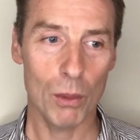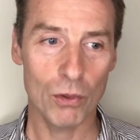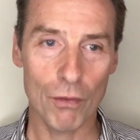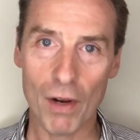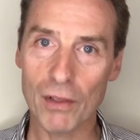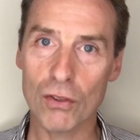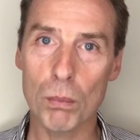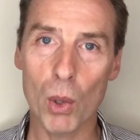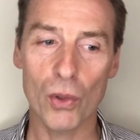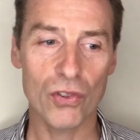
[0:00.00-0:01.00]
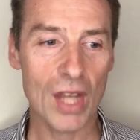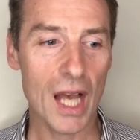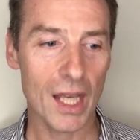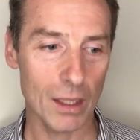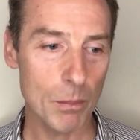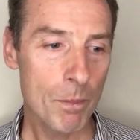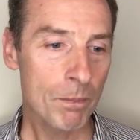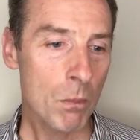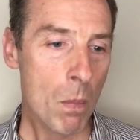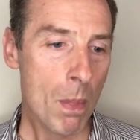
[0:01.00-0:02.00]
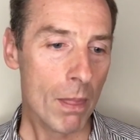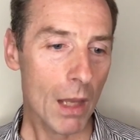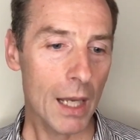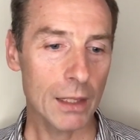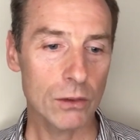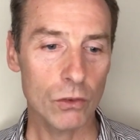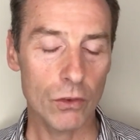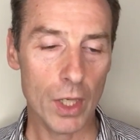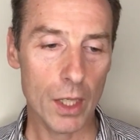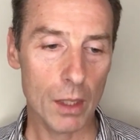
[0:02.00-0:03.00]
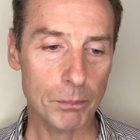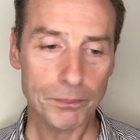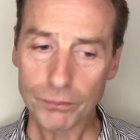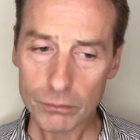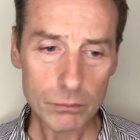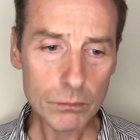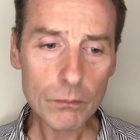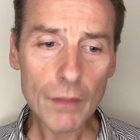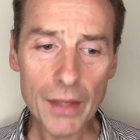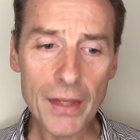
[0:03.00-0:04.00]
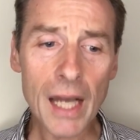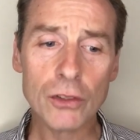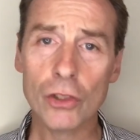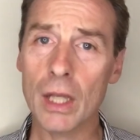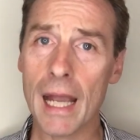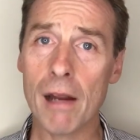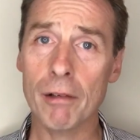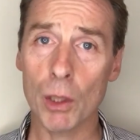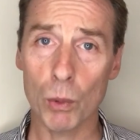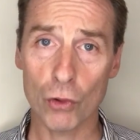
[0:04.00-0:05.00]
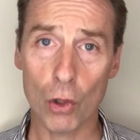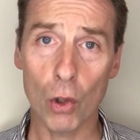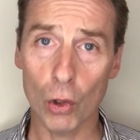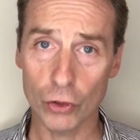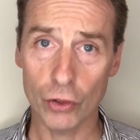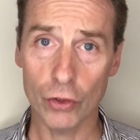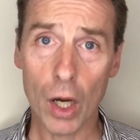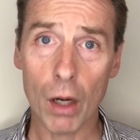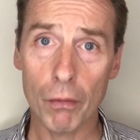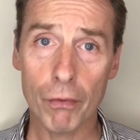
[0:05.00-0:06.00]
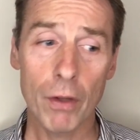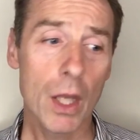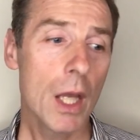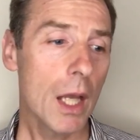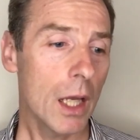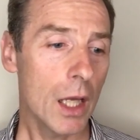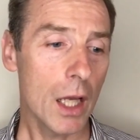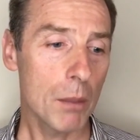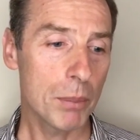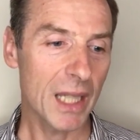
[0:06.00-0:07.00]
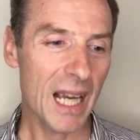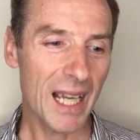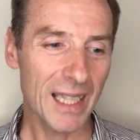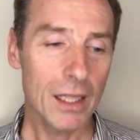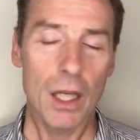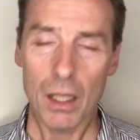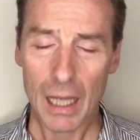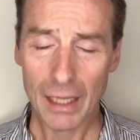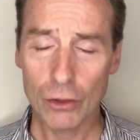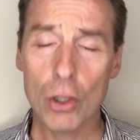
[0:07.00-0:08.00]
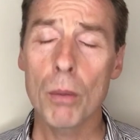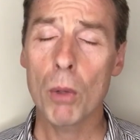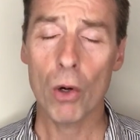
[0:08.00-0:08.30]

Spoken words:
It was a very small sign, and the actual area was cordoned off, but I'd come